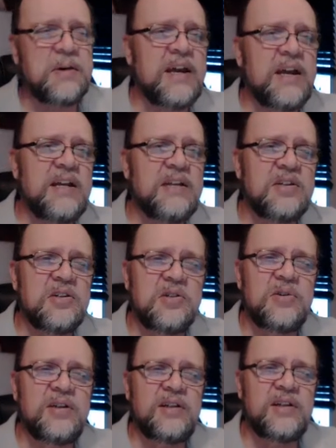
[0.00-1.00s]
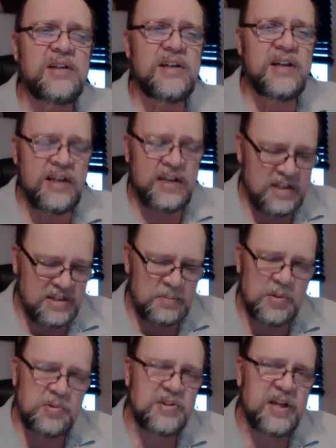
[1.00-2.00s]
paid to do it, and in
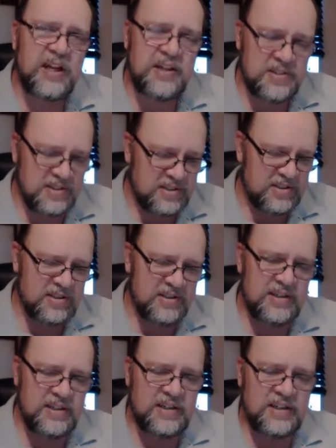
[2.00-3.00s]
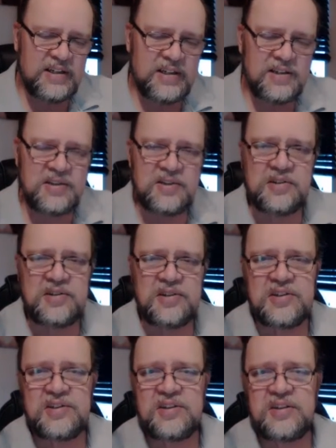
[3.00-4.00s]
most cases they're
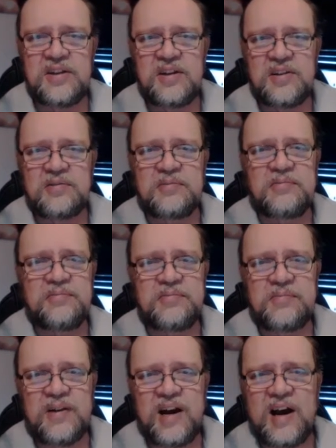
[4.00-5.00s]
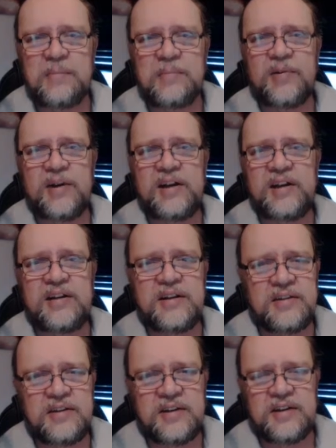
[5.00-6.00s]
just, you know, operating
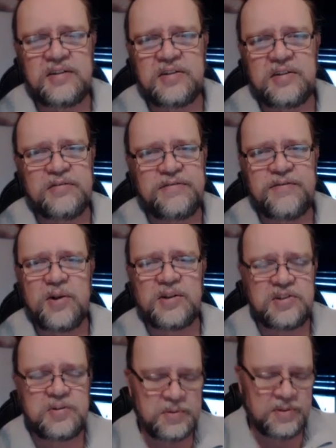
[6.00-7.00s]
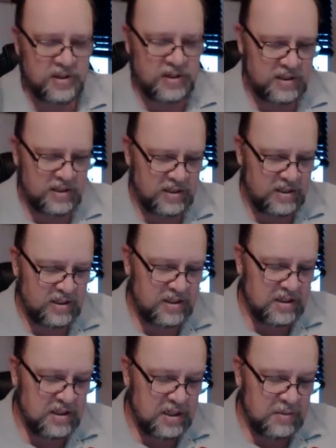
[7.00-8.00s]
in under a false spirit.
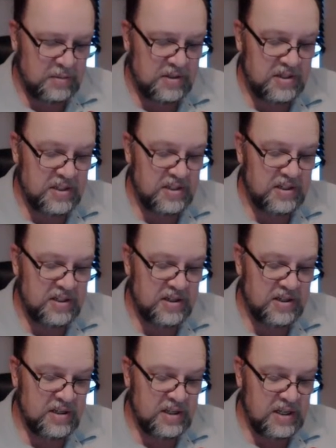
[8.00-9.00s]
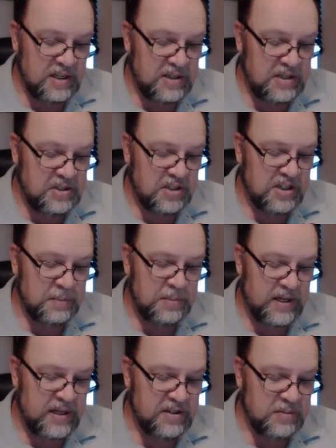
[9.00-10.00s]
But it says here, "They took
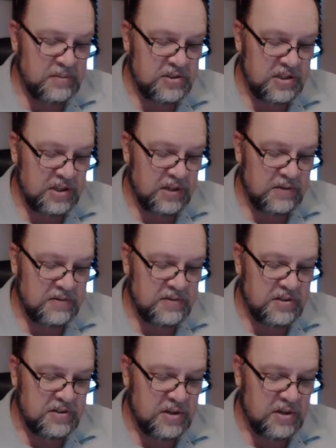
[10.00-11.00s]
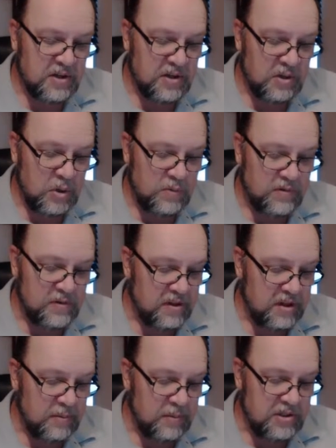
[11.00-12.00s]
upon themselves to call over
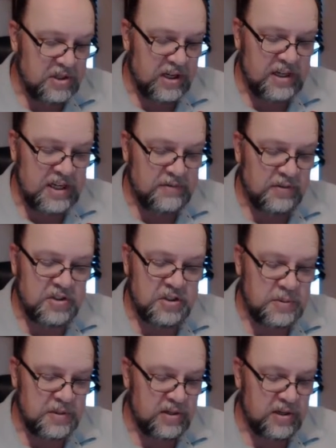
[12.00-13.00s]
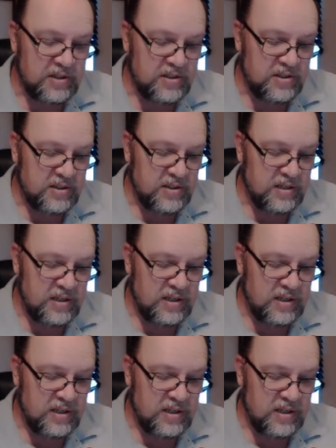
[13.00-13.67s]
them which had evil spirits